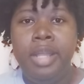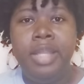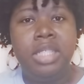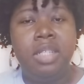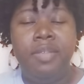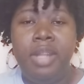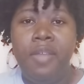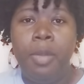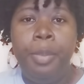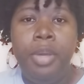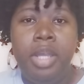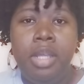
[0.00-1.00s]
they should have never
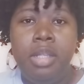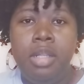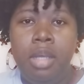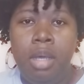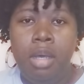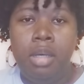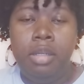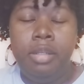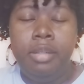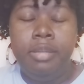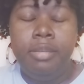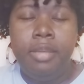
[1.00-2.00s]
put uh
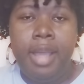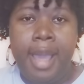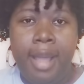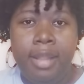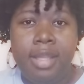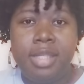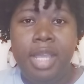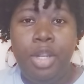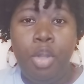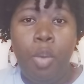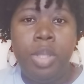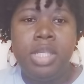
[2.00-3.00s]
alex and
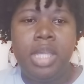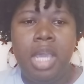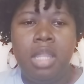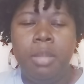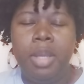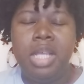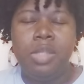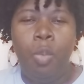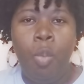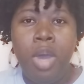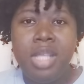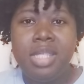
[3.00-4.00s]
noah together because
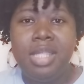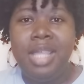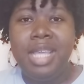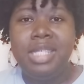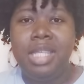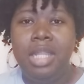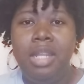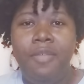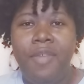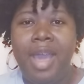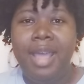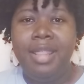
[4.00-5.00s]
once they
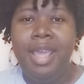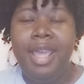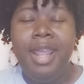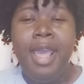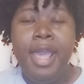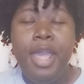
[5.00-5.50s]
solidified that